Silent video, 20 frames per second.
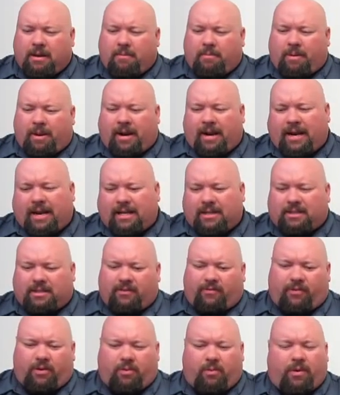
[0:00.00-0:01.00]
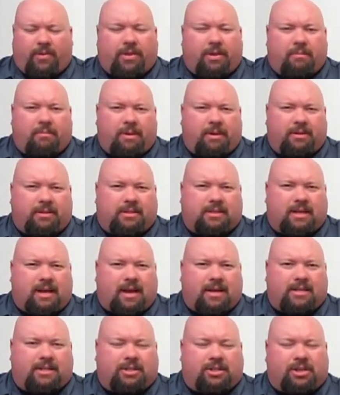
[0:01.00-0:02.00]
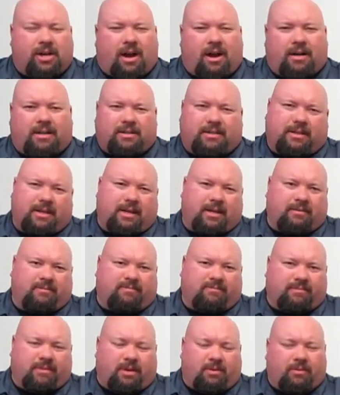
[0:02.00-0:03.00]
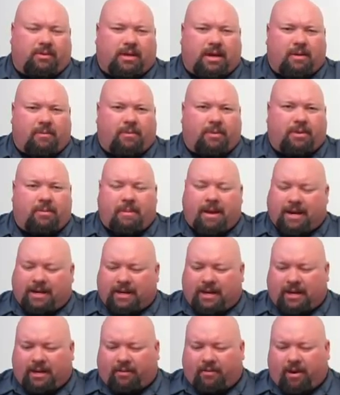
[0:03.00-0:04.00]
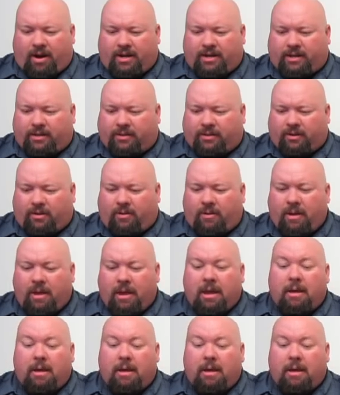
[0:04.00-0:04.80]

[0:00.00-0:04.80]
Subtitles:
But I guess if you want the Bilstein shocks, they don't come with the magnetic ride control.